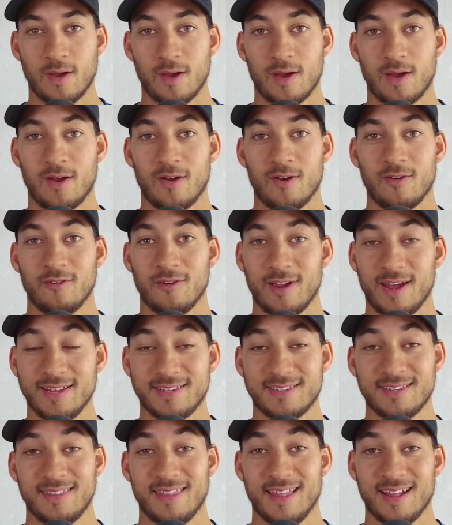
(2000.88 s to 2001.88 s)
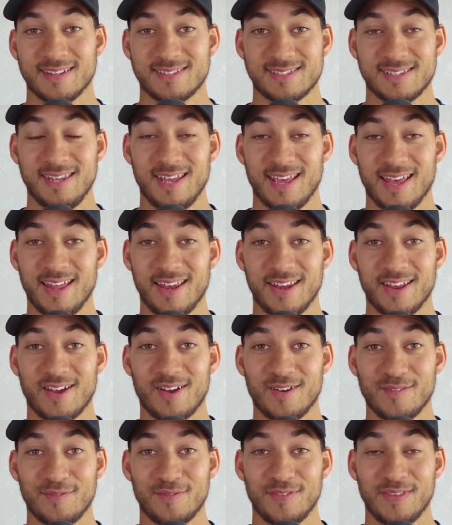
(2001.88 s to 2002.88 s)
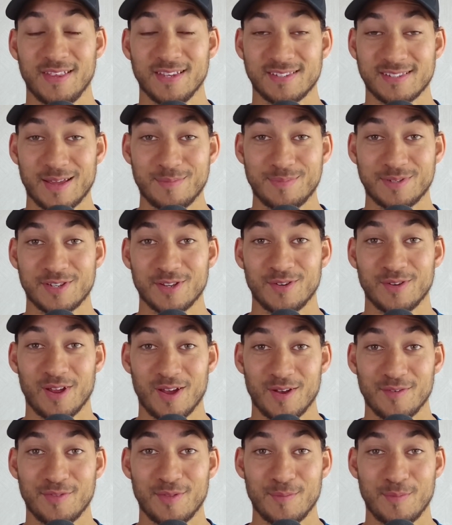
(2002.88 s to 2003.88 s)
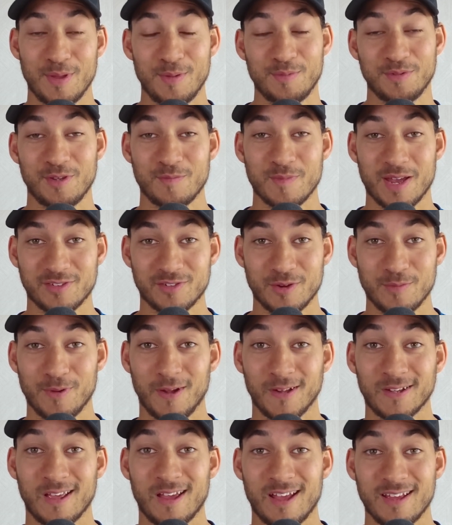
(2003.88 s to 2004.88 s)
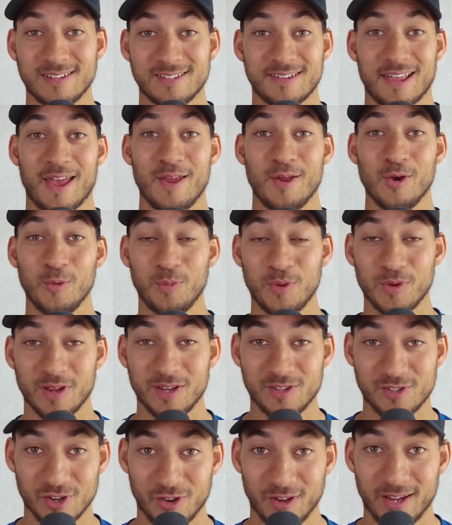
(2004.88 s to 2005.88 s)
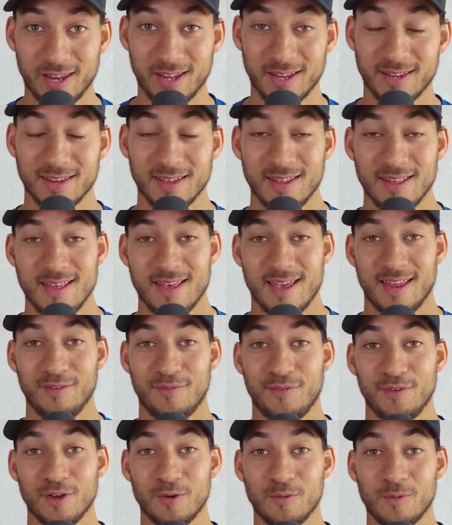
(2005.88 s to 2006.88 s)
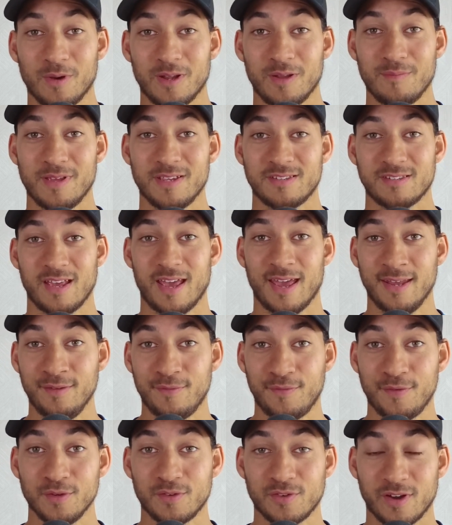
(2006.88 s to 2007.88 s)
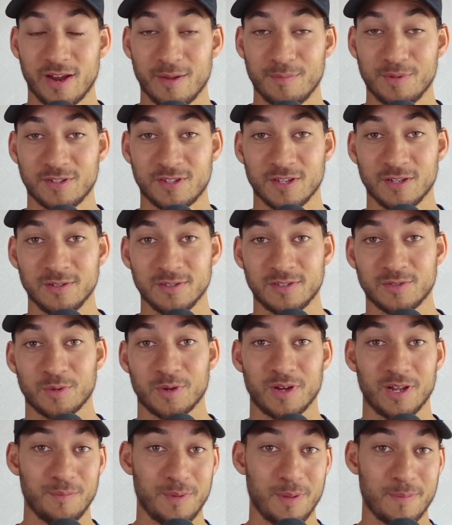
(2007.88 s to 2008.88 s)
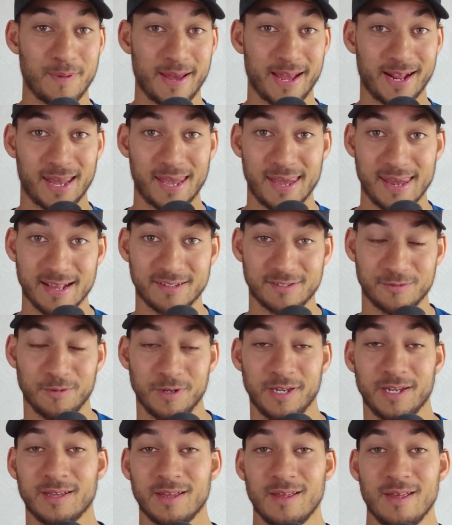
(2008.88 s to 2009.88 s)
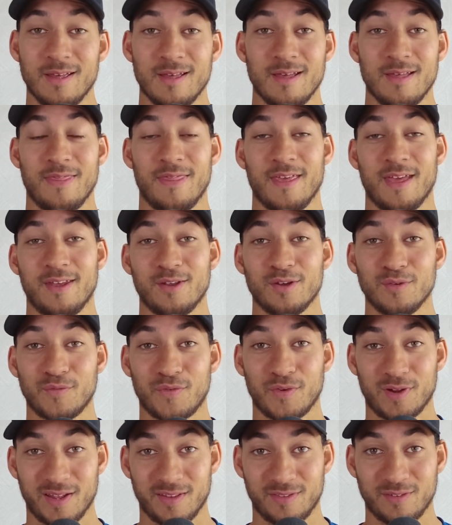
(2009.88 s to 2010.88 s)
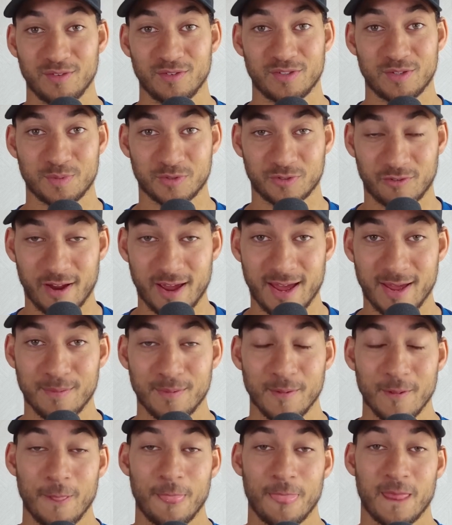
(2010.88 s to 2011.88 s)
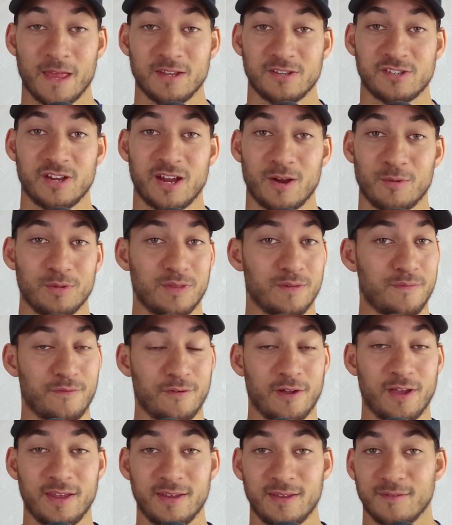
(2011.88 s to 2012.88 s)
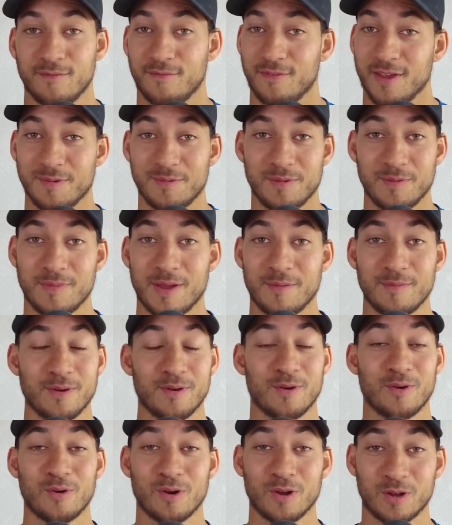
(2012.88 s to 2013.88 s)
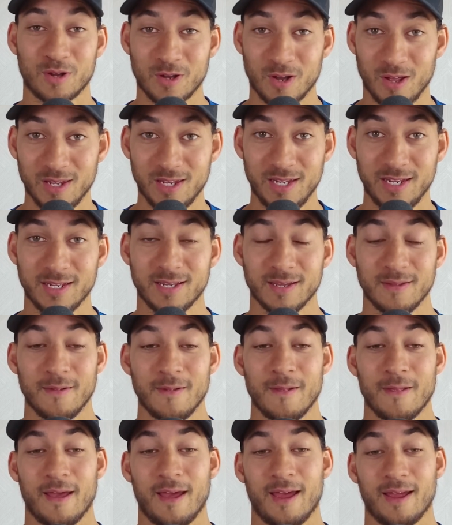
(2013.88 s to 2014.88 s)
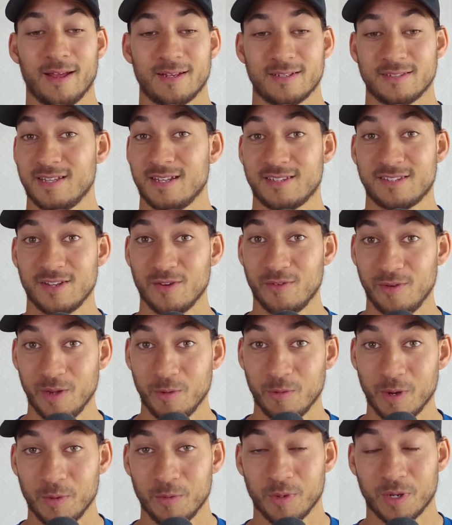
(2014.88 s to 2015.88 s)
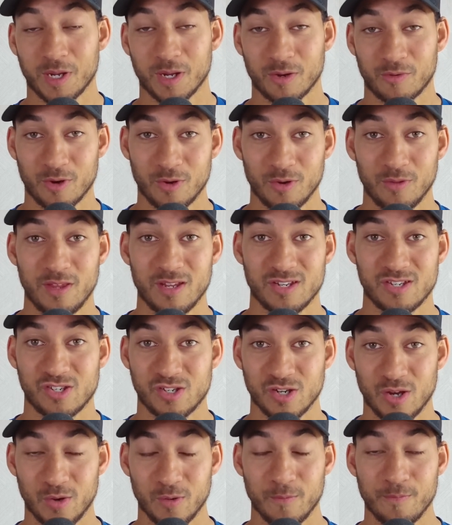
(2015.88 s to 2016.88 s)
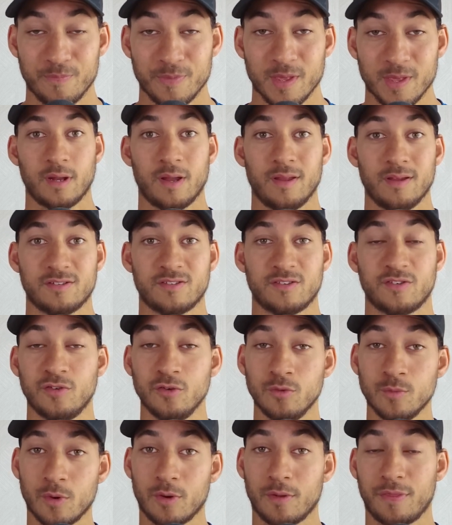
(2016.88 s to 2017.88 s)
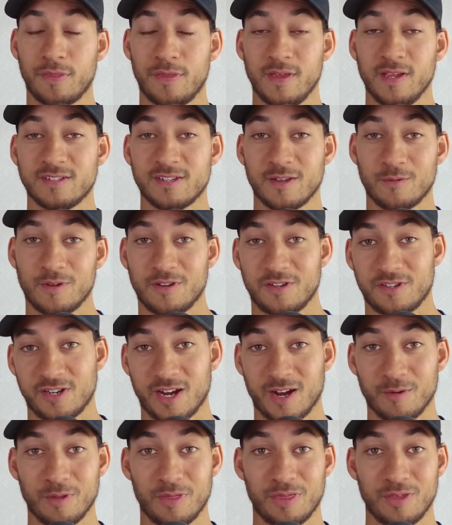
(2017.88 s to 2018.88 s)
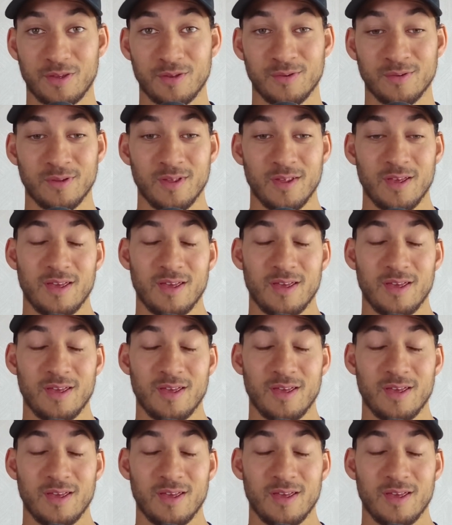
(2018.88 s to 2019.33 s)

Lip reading: All right. That's the end of this episode of the PPC Mastery Podcast. I hope you enjoyed it. And if you don't want to miss any future episodes, we're going to be back next week. Then don't forget to subscribe and share with a friend, family member, or a colleague, because that's the only way we can grow this show. Now, there's 2 more things I want to share with you.